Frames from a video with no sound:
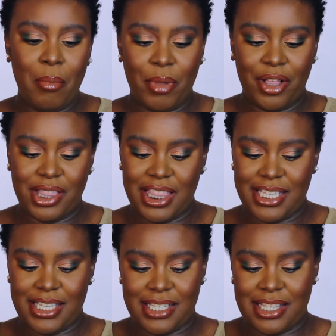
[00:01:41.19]
But
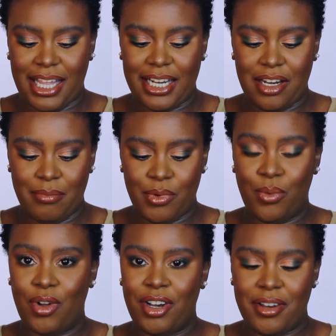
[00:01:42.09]
this is like number
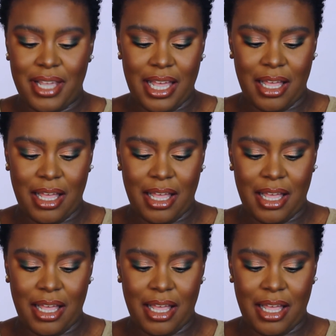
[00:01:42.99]
one,